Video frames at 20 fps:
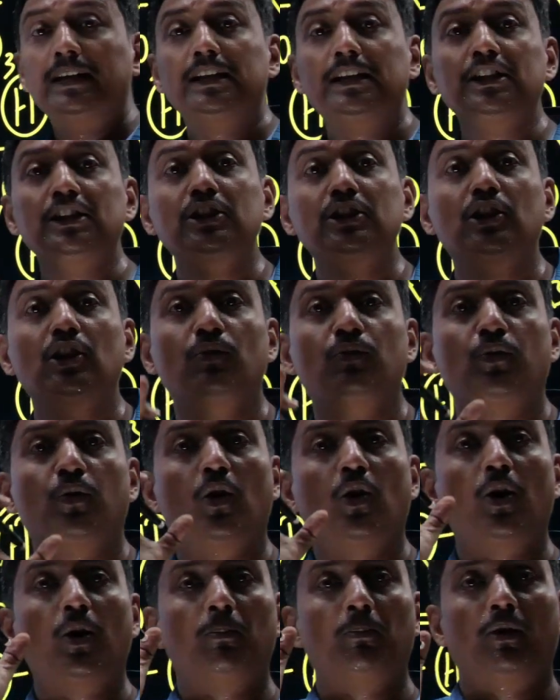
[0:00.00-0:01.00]
in the
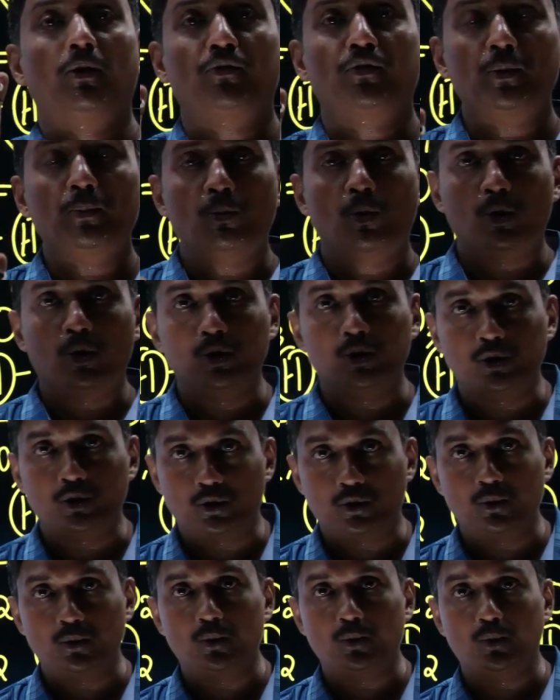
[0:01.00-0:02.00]
form of a
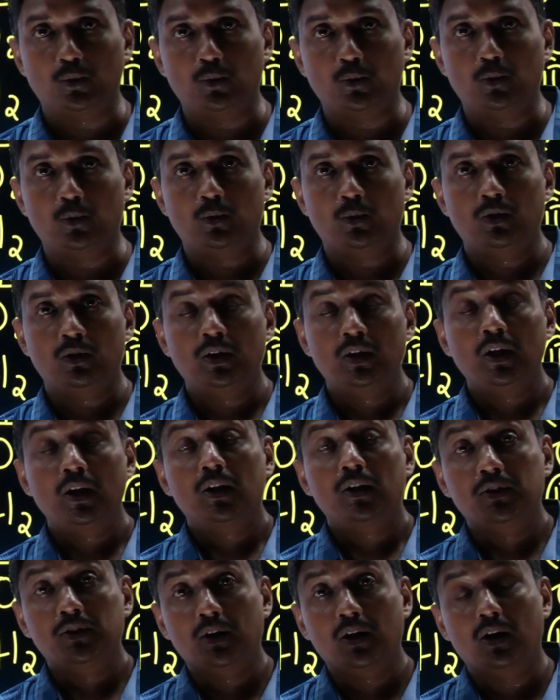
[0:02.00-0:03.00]
molecule.
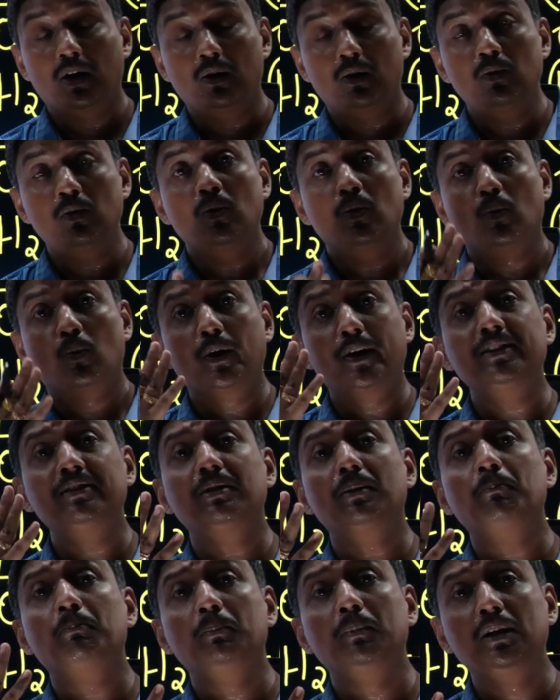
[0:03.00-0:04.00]
Now, what is
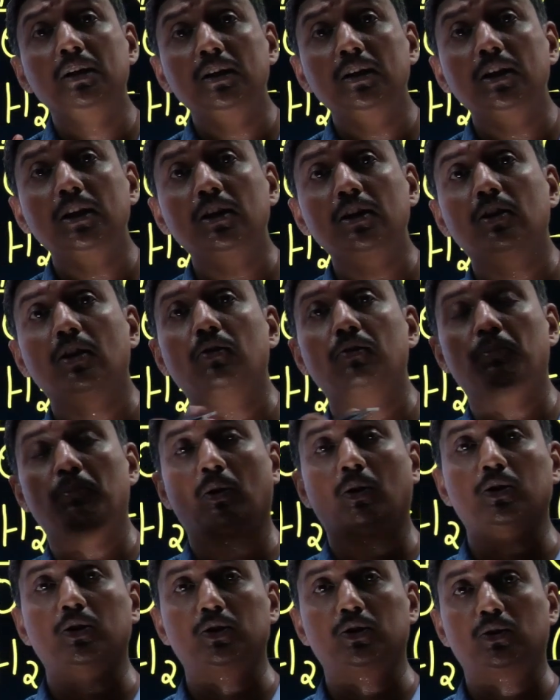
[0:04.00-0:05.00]
the meaning of
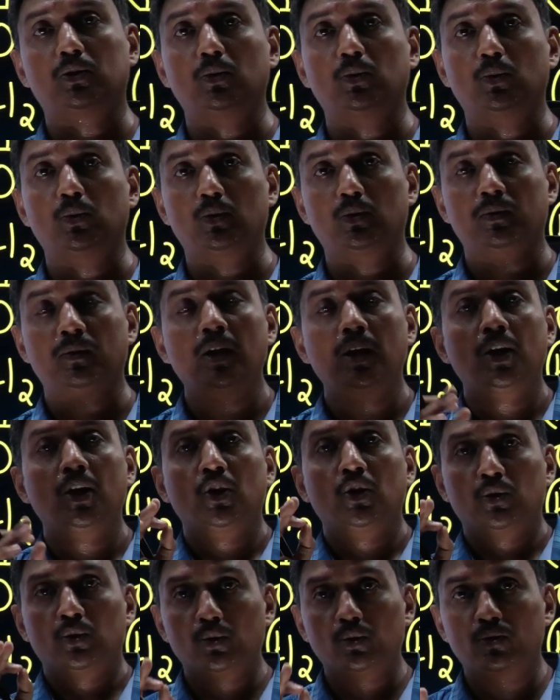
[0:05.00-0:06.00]
molecules?
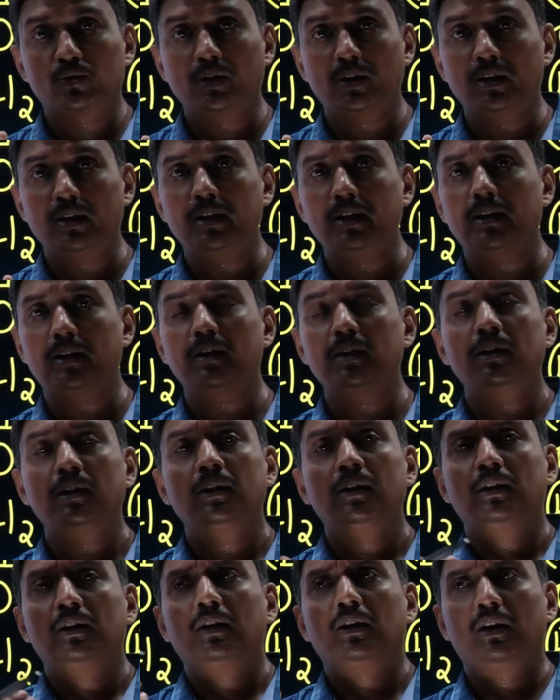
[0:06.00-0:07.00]

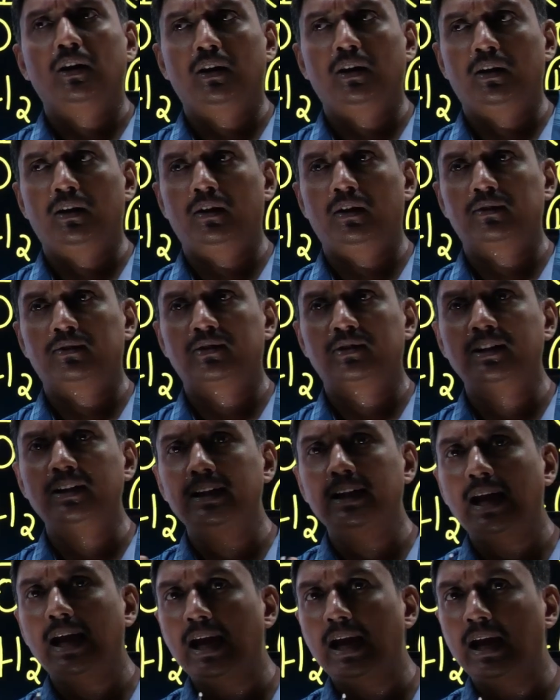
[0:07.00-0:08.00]
Usually,
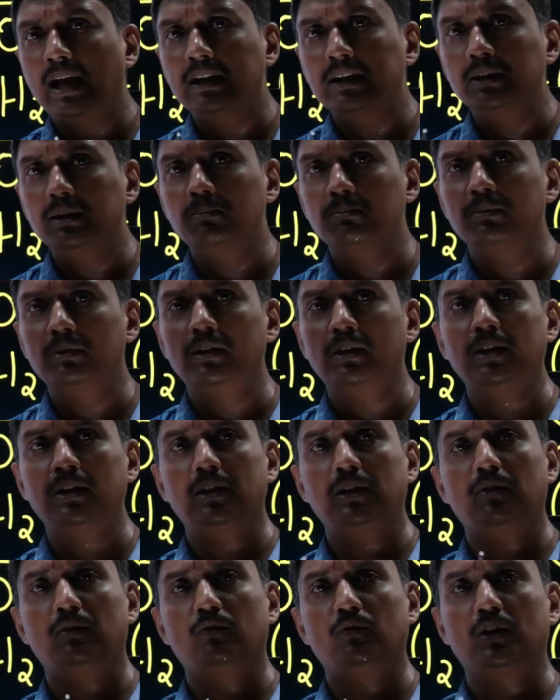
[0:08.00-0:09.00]

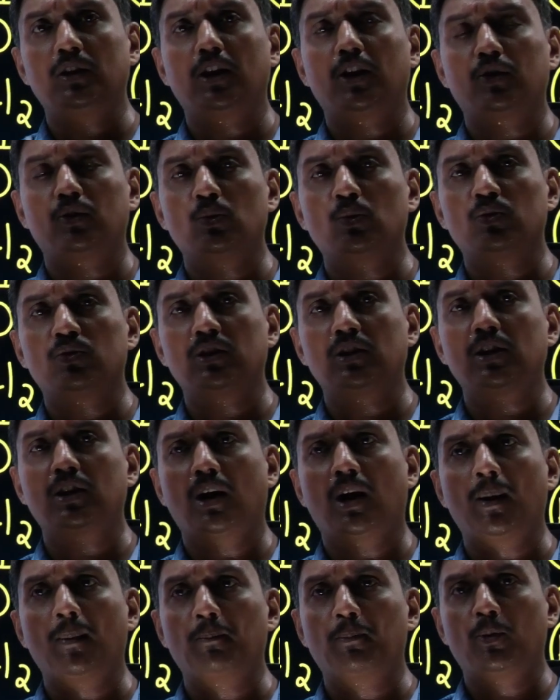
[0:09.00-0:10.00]
synonymly, we are using
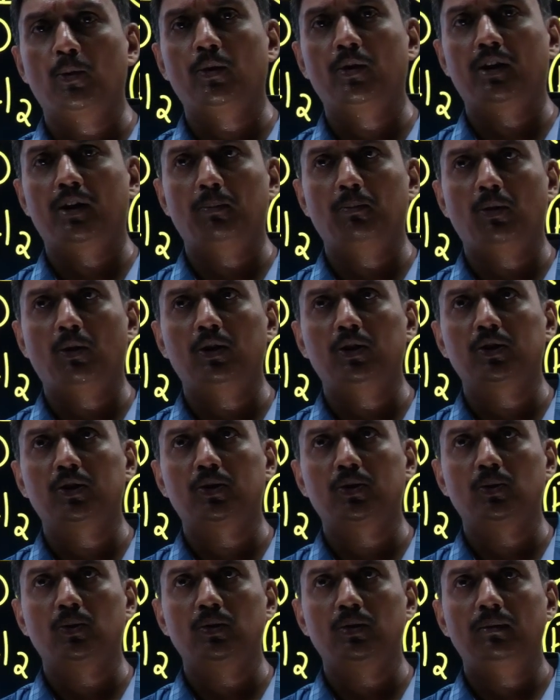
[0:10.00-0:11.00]
compound and
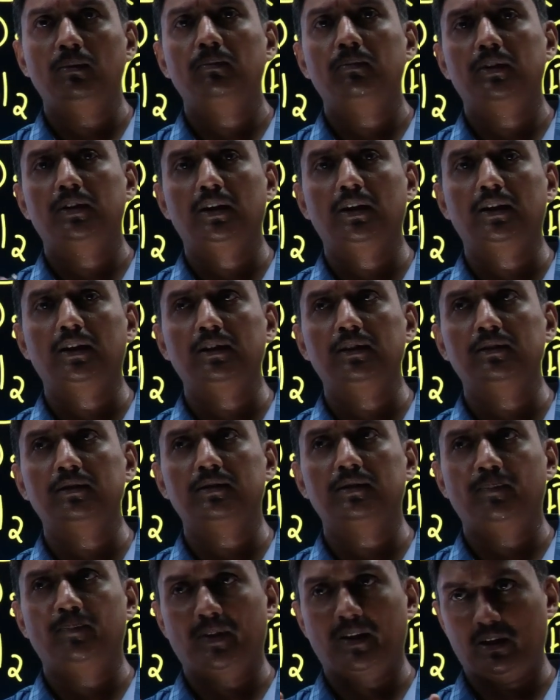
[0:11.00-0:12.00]
molecule. That
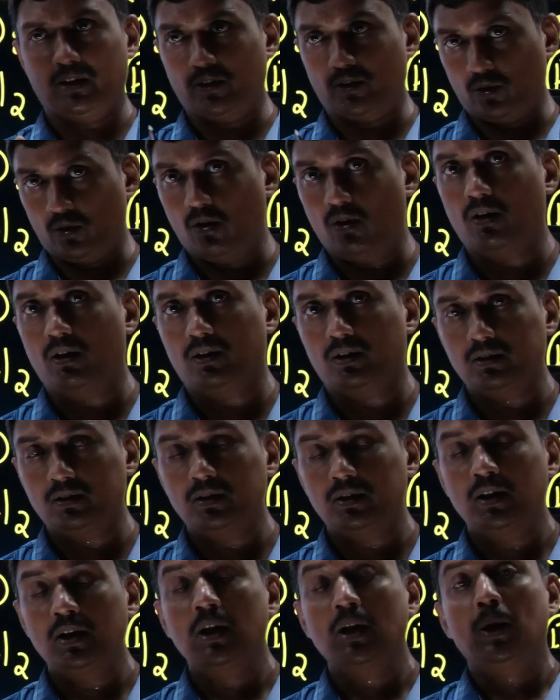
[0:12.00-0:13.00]
is
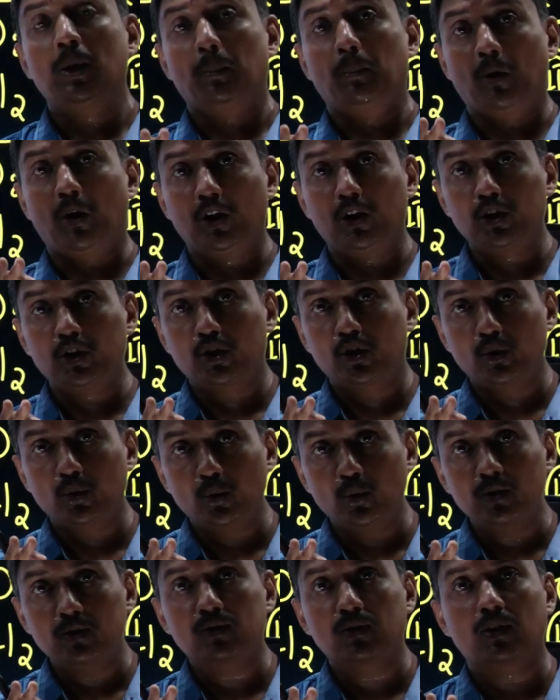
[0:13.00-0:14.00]
wrong.
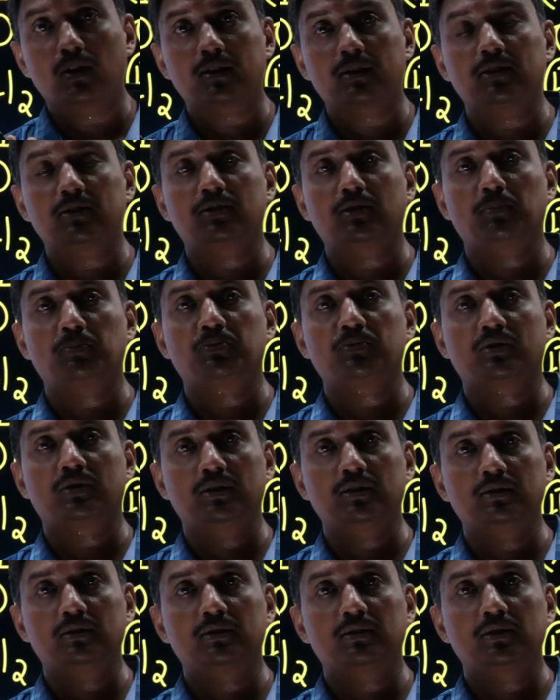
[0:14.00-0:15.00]
Molecules are the
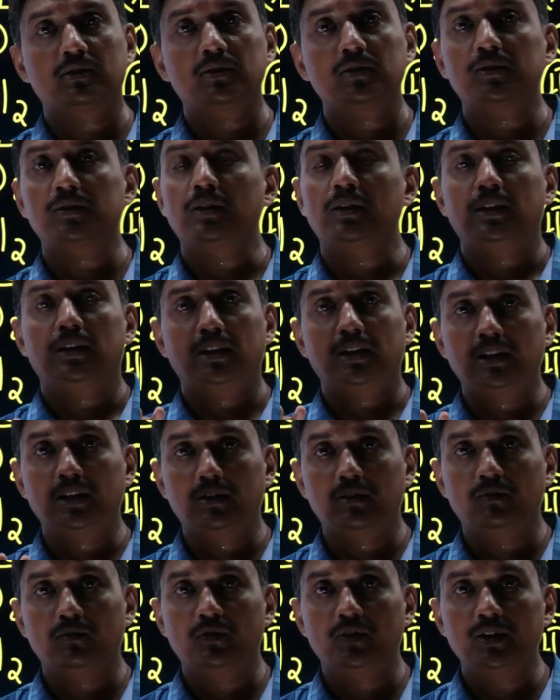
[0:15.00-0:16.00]
substances
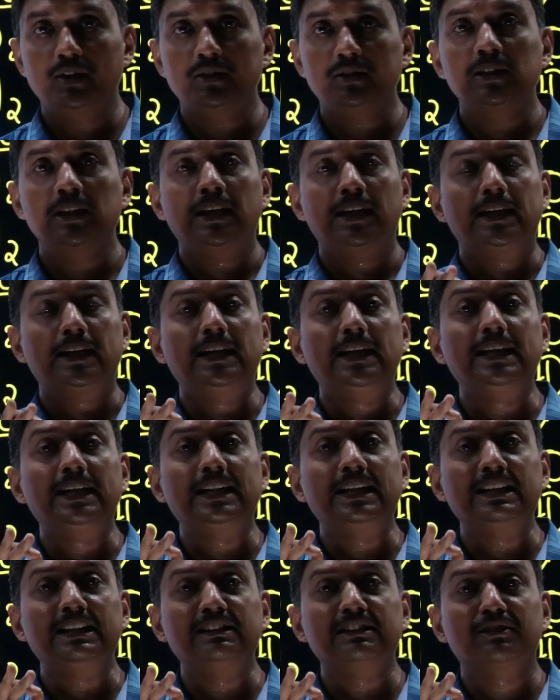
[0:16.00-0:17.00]
in which it
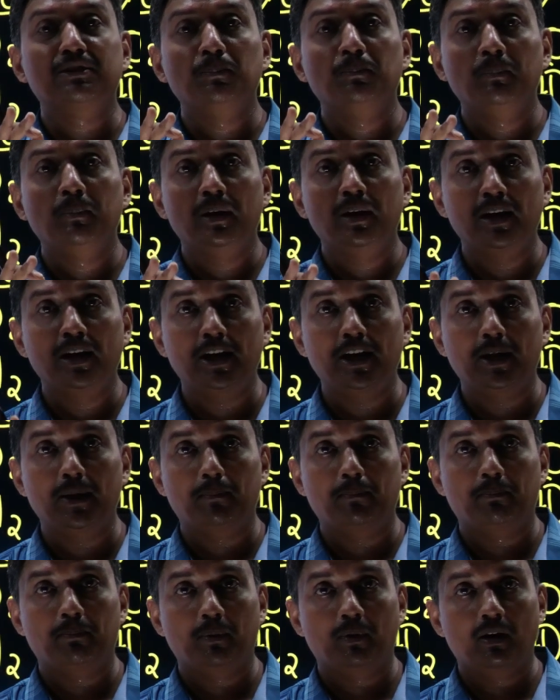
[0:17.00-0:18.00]
is made
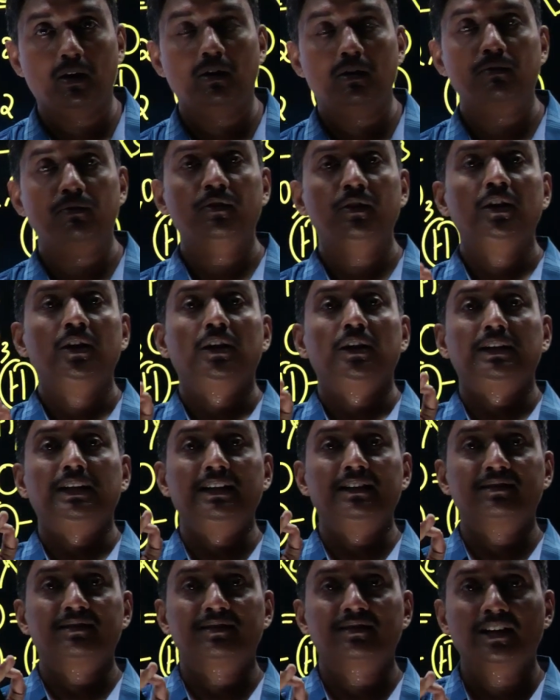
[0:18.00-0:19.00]
up of
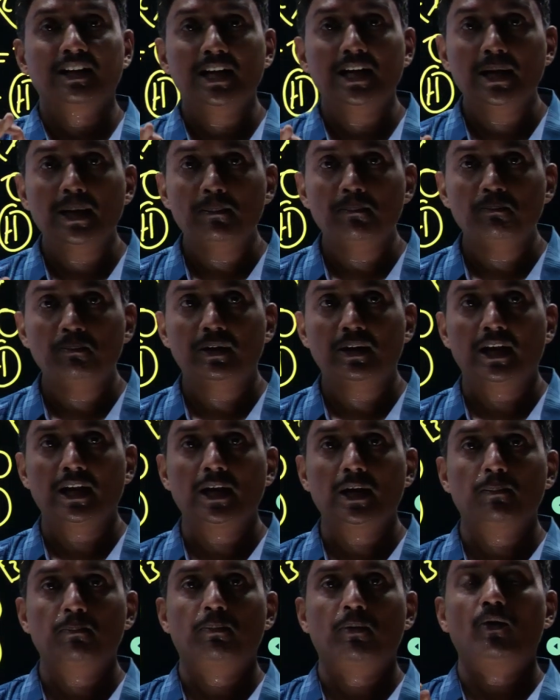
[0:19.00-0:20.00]
a same
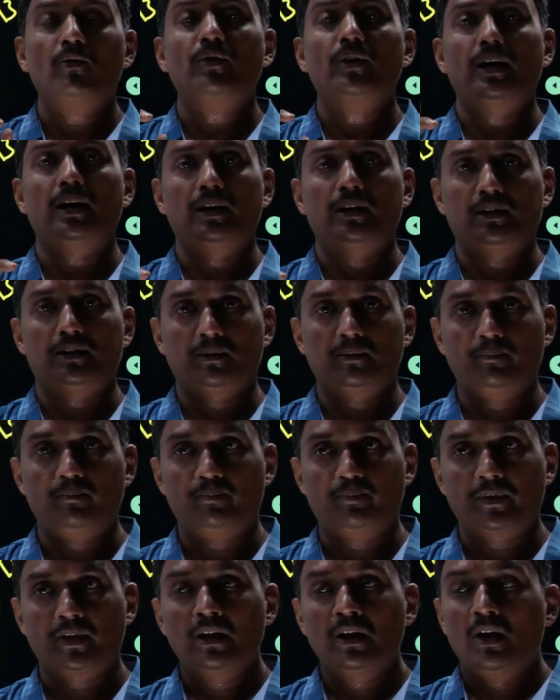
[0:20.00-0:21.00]
type of
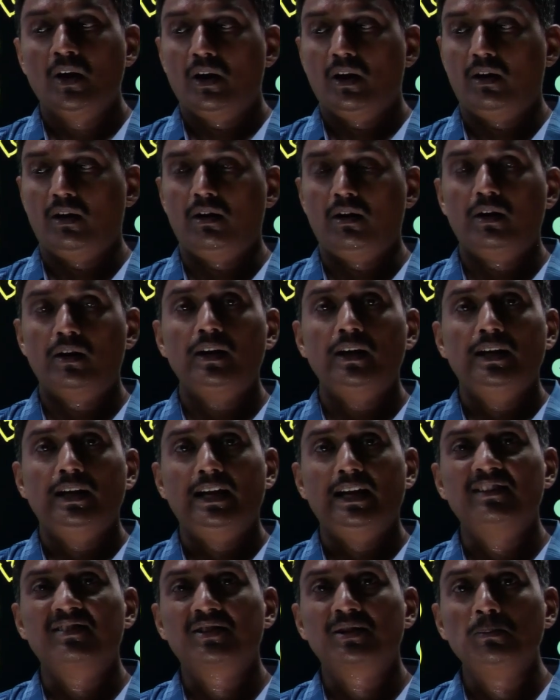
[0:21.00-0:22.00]
atom or
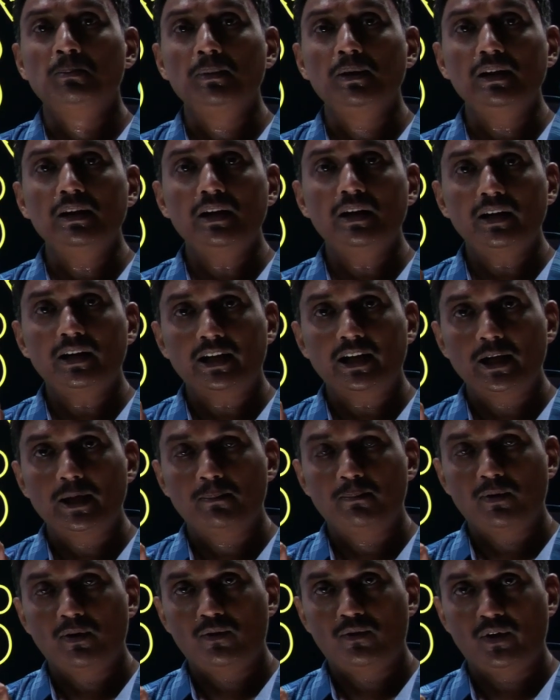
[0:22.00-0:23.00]
a similar
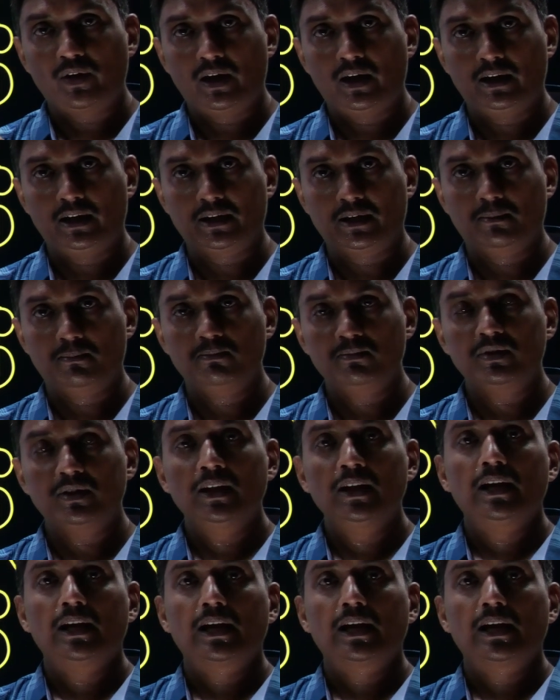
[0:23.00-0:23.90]
type of atoms